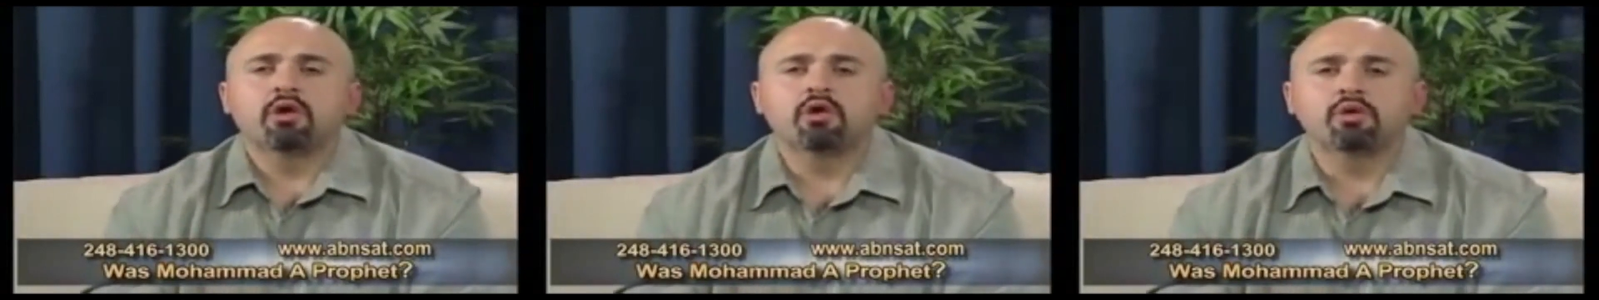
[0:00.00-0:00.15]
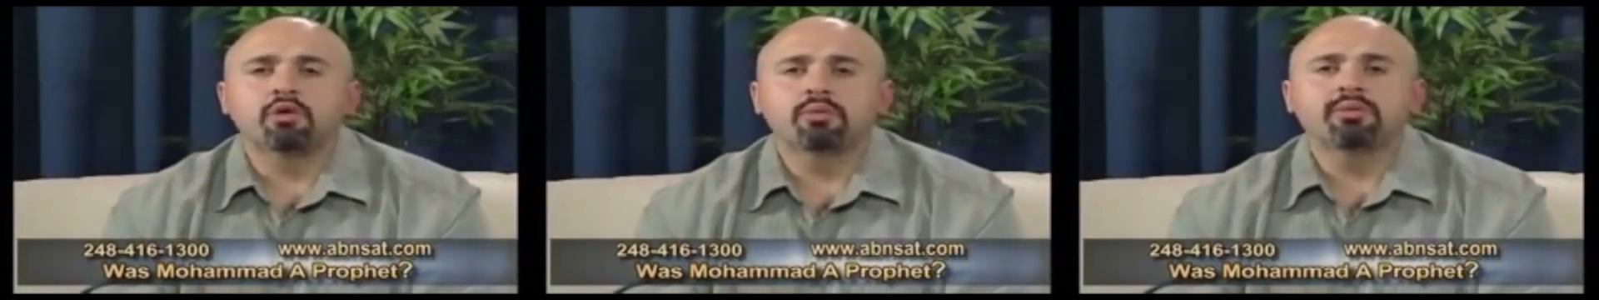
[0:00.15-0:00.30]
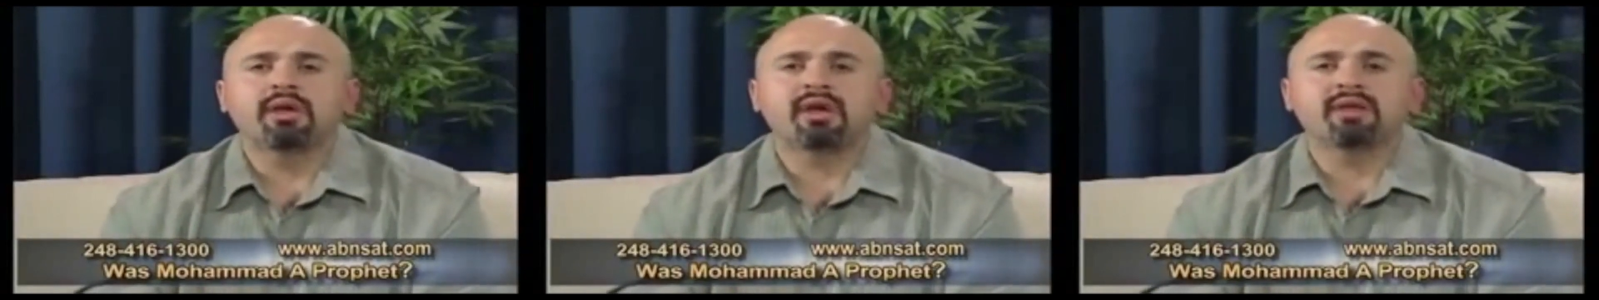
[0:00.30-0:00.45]

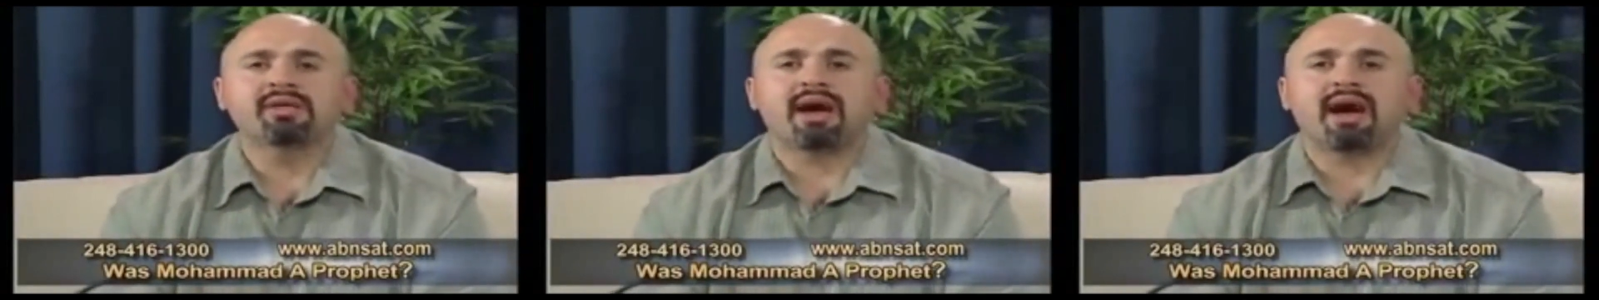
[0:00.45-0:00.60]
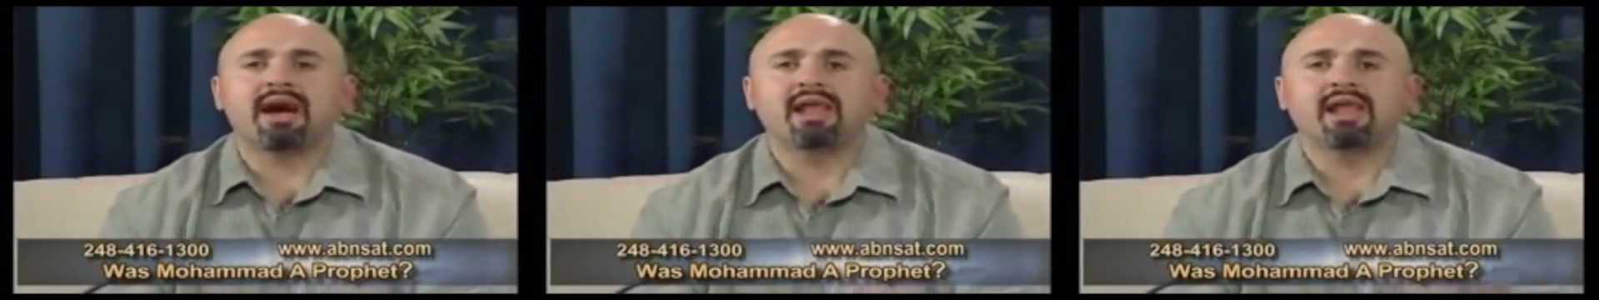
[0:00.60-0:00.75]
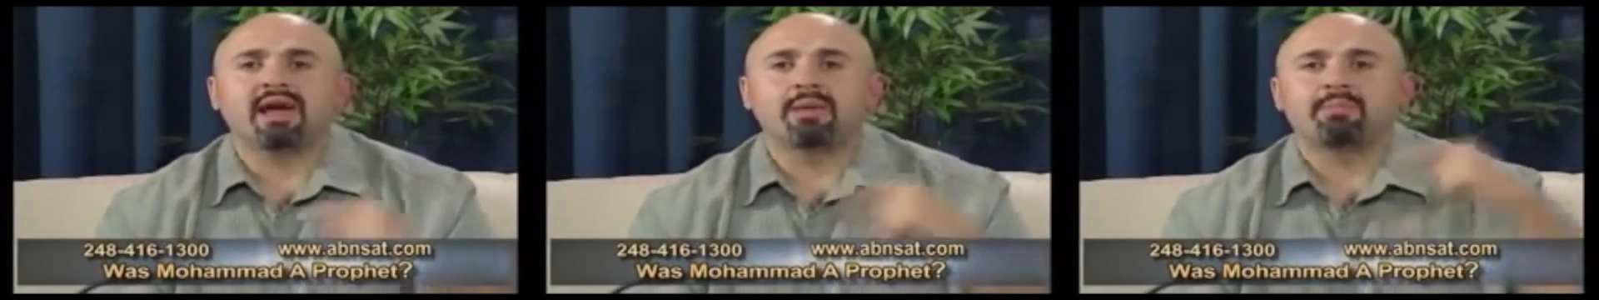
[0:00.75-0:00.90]
whom
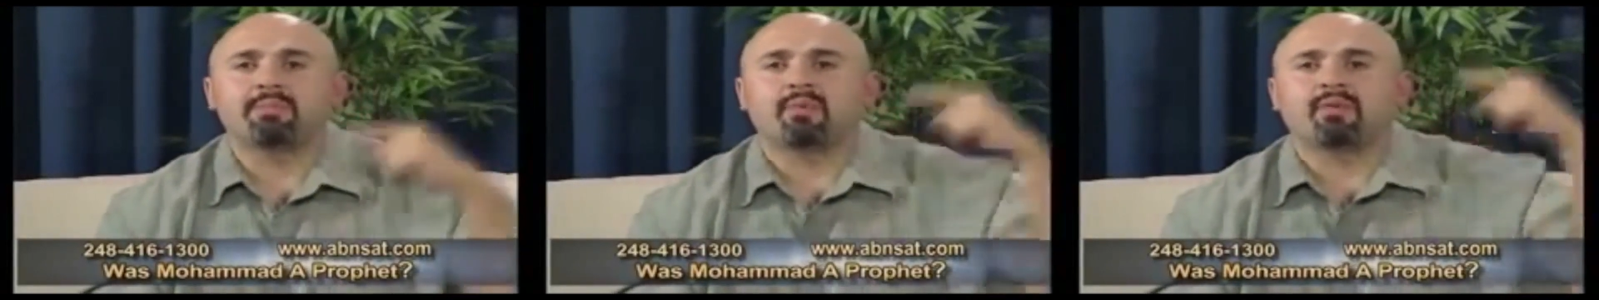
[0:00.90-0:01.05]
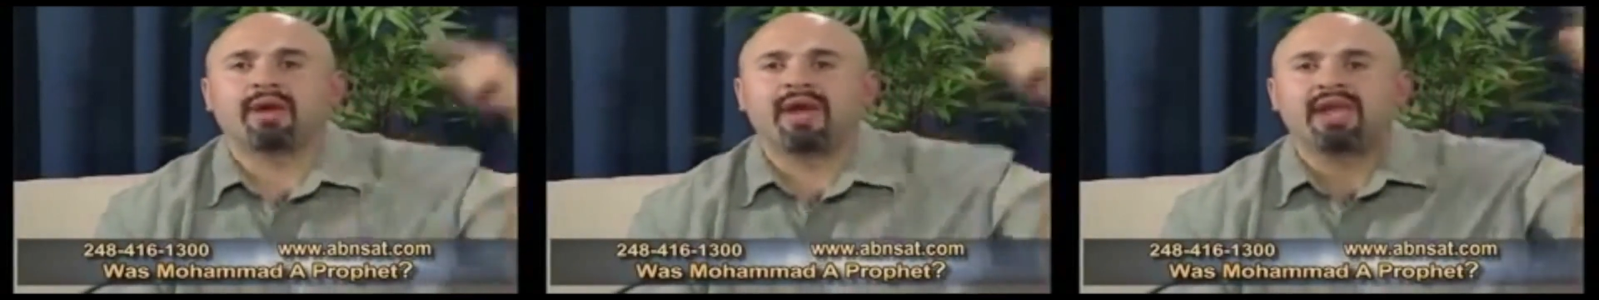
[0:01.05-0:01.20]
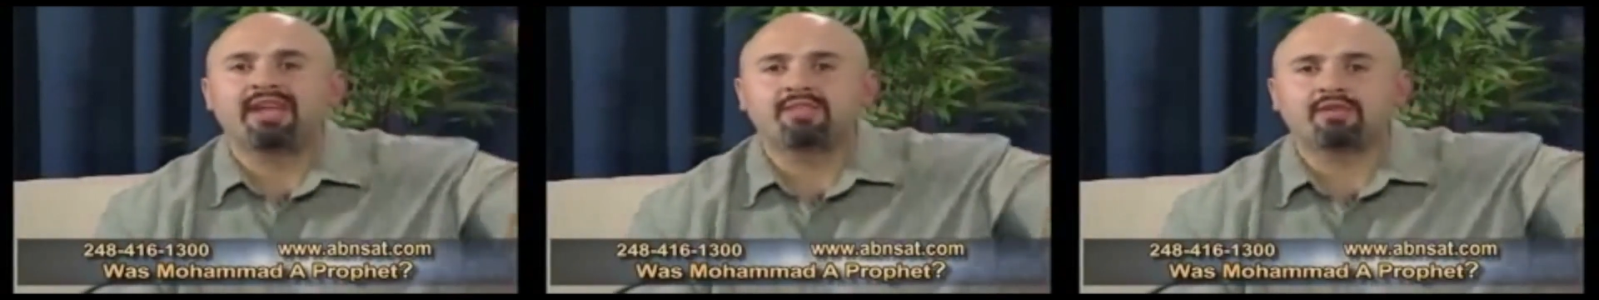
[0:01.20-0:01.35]
does Allah
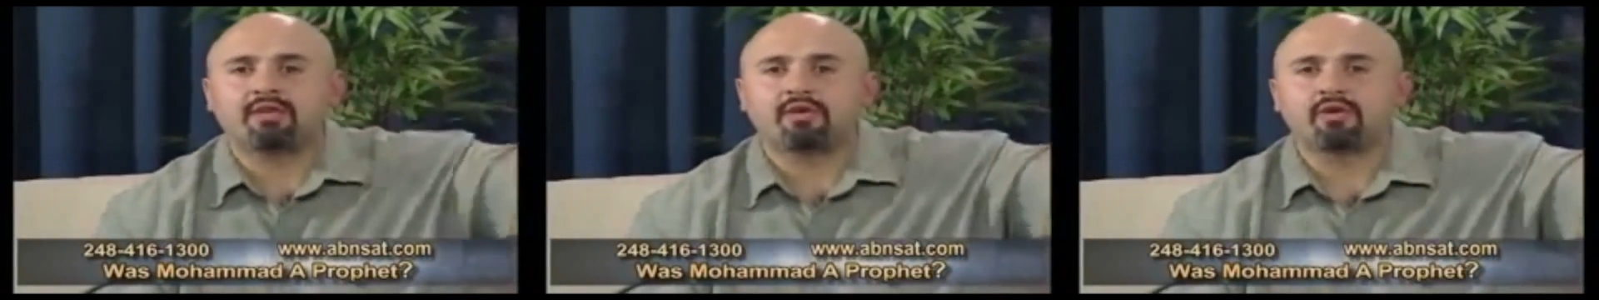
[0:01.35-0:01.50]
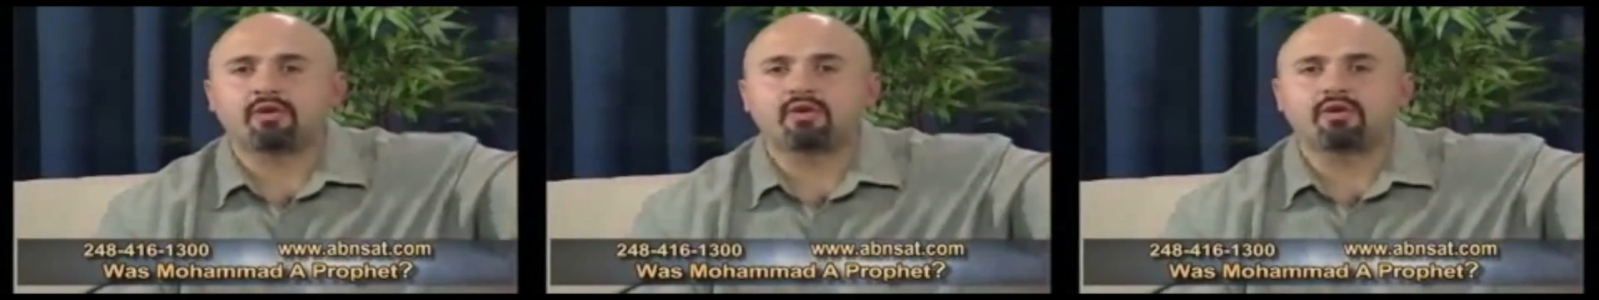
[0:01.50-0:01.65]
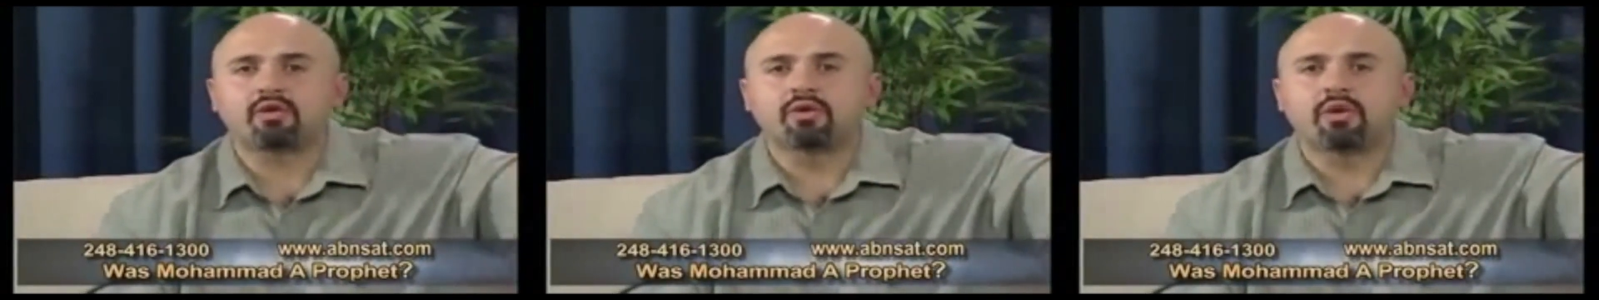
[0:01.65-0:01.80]
pray
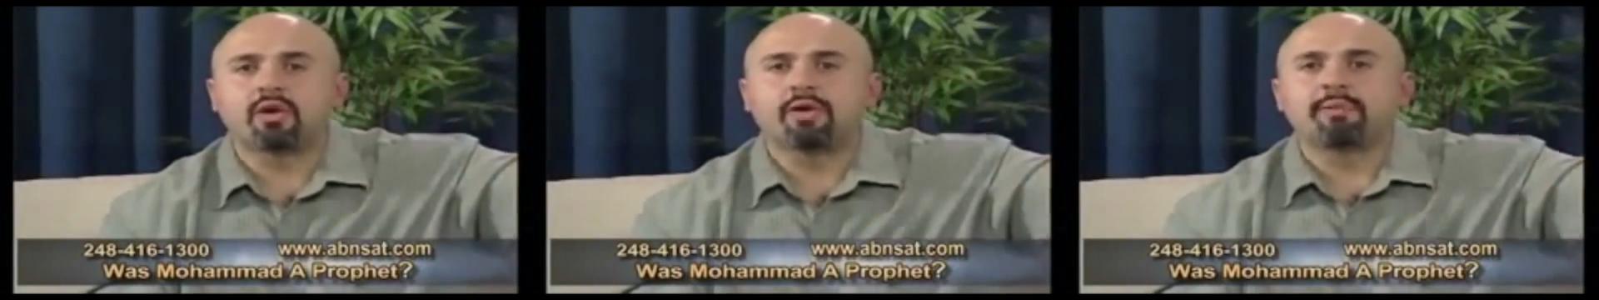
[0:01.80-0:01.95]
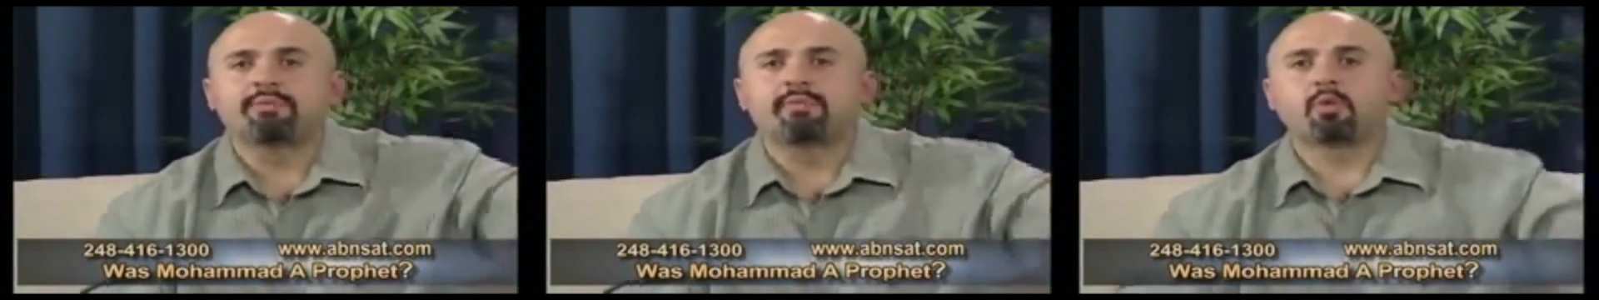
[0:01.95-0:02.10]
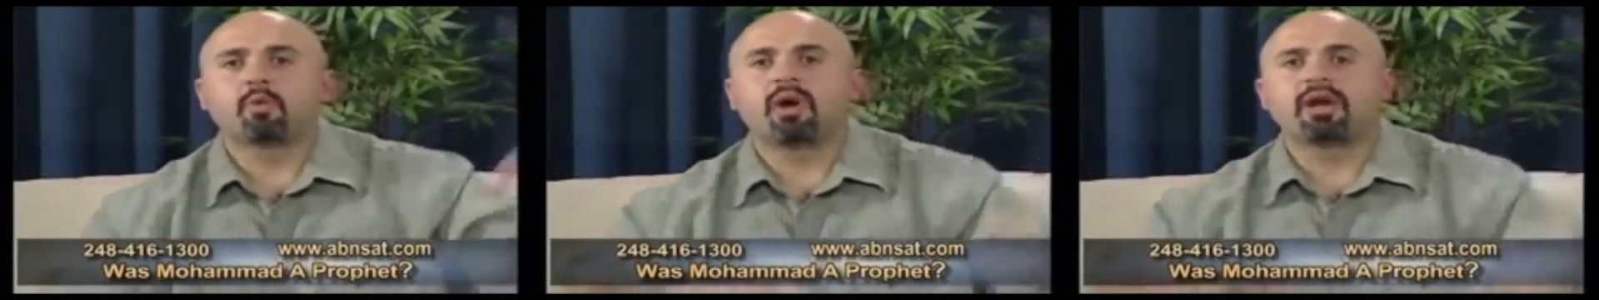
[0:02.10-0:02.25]
to